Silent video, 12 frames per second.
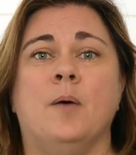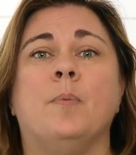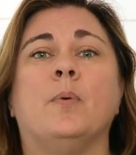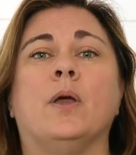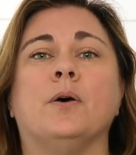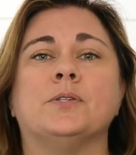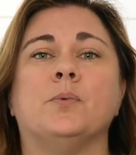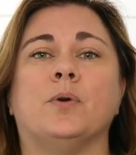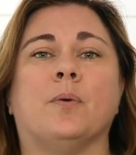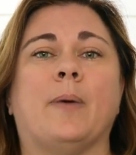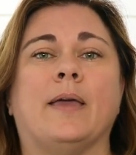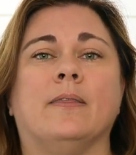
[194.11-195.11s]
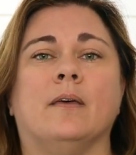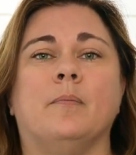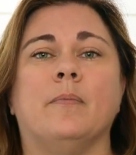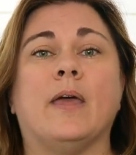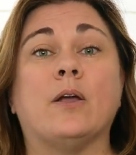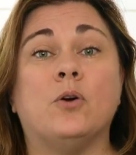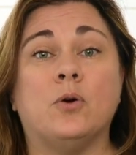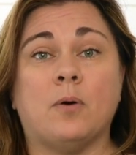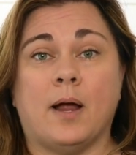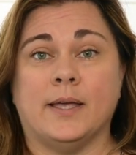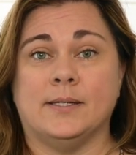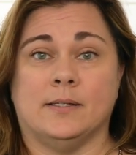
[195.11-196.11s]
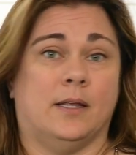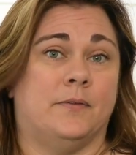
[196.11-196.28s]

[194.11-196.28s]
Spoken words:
But we also want to remind them that Christ